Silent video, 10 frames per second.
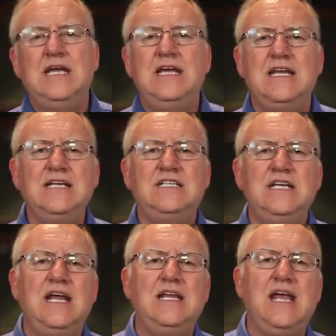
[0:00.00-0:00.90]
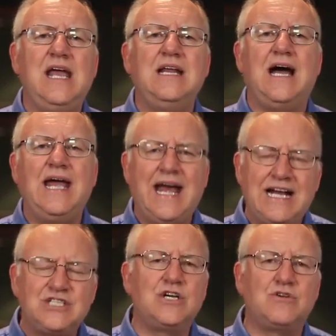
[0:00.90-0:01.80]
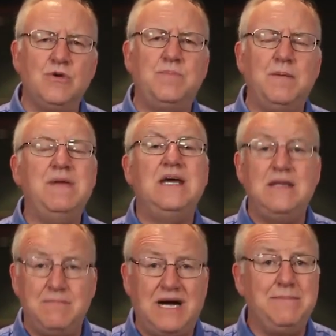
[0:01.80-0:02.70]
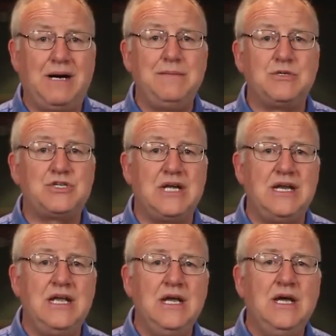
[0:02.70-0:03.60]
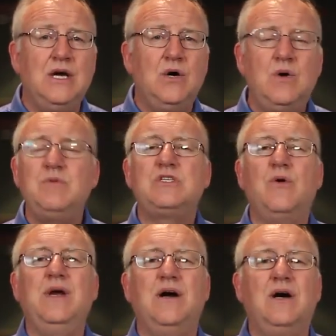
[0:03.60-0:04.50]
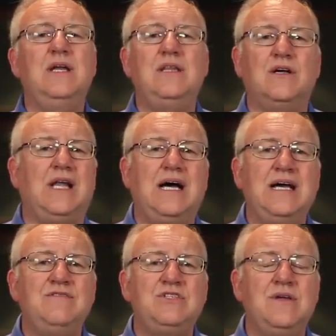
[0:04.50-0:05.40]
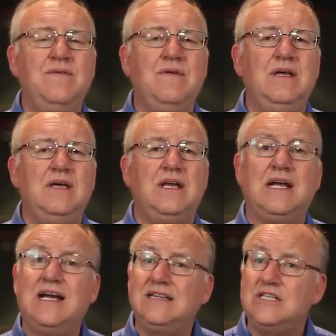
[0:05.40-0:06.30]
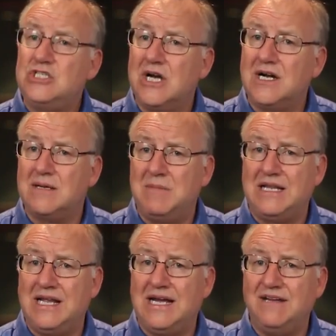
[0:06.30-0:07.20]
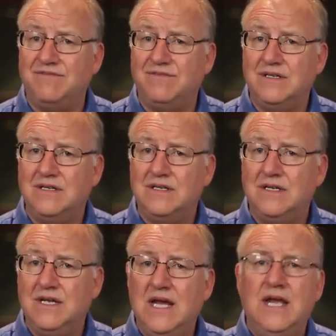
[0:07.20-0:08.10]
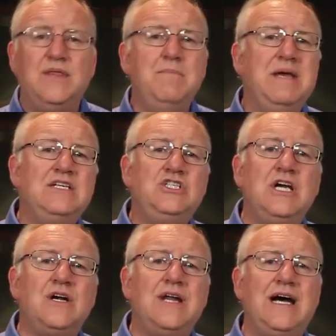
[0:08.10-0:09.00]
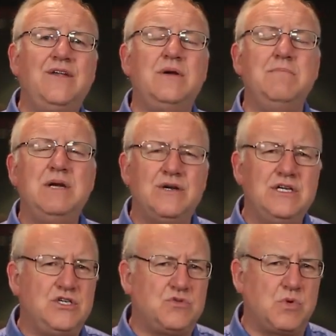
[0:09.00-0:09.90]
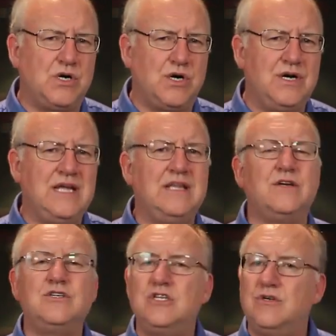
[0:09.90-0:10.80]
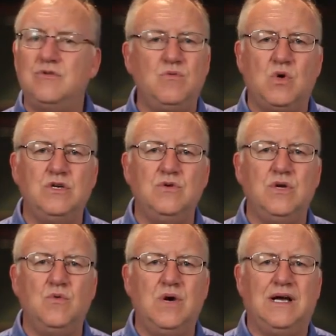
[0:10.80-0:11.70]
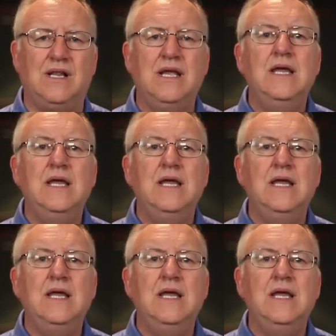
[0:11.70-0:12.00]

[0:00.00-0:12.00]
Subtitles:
In 1988, I asked a group of men in my Bible study what was going on in their lives, and I got the shock of my life. The men shared how their marriages were hurting, their children weren't doing well,